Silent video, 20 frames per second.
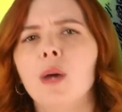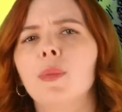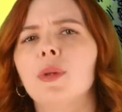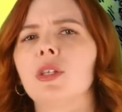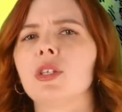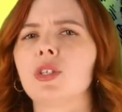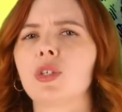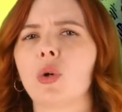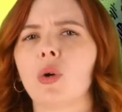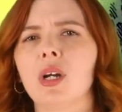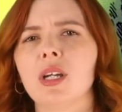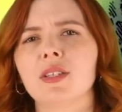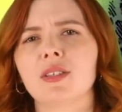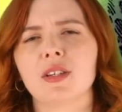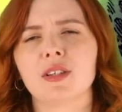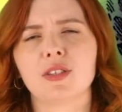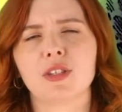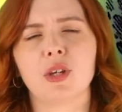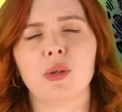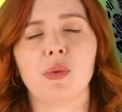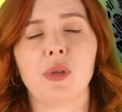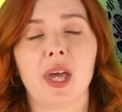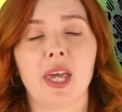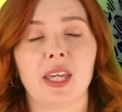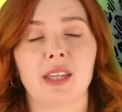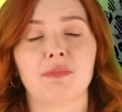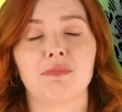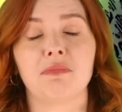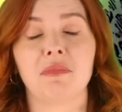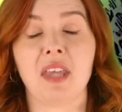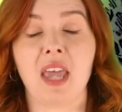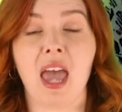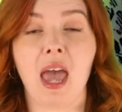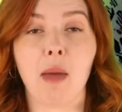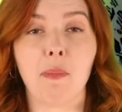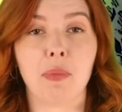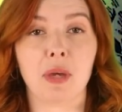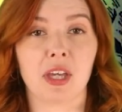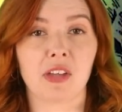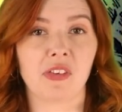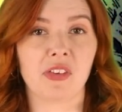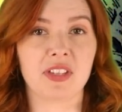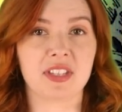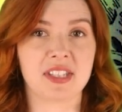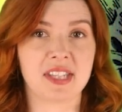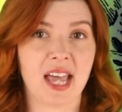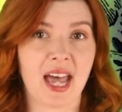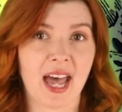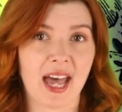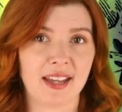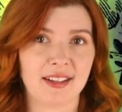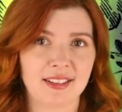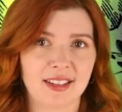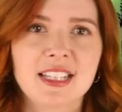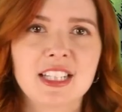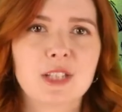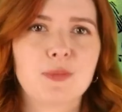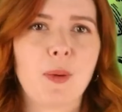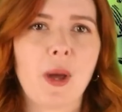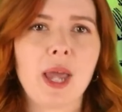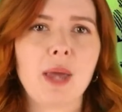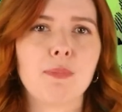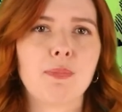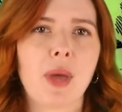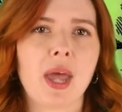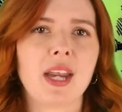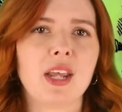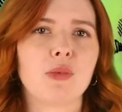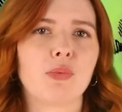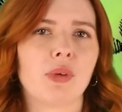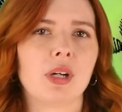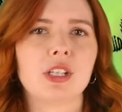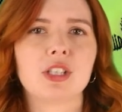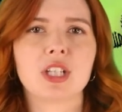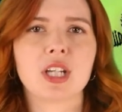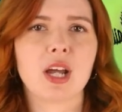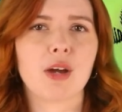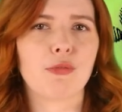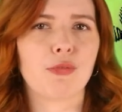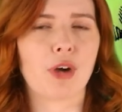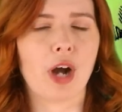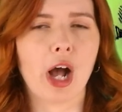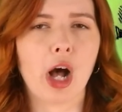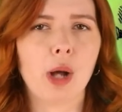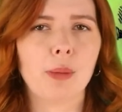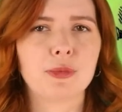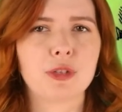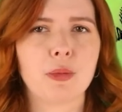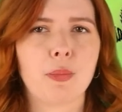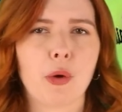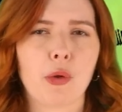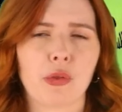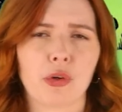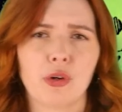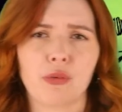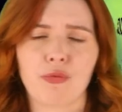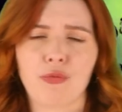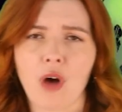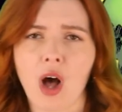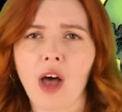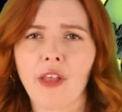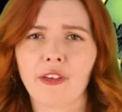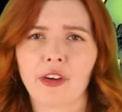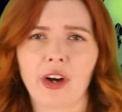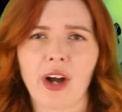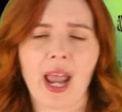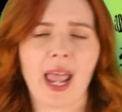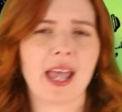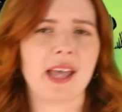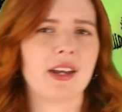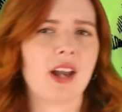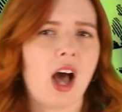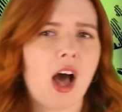but the story is also like epically sad. Despite Betty reaching up for help to both her father and